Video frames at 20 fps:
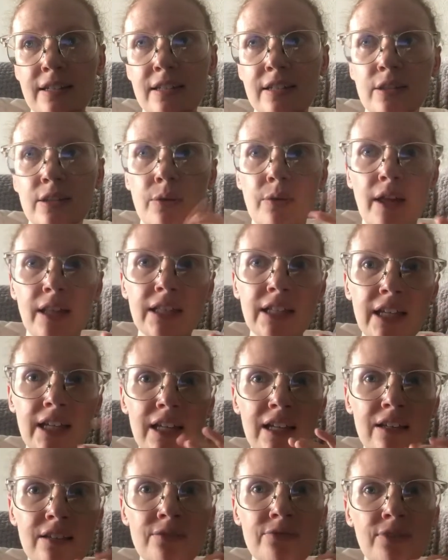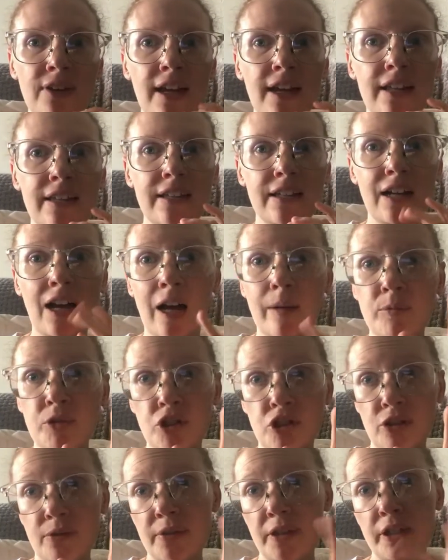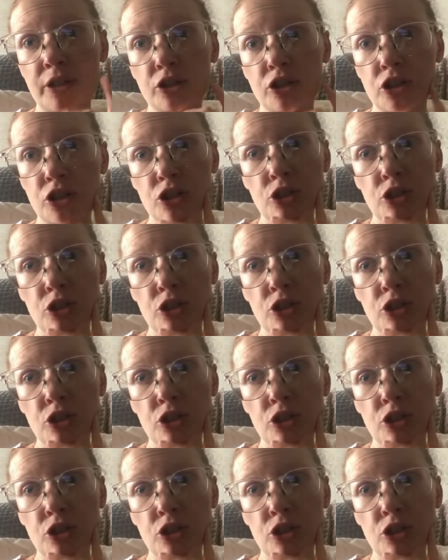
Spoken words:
And so they leave, and then I'm just over here just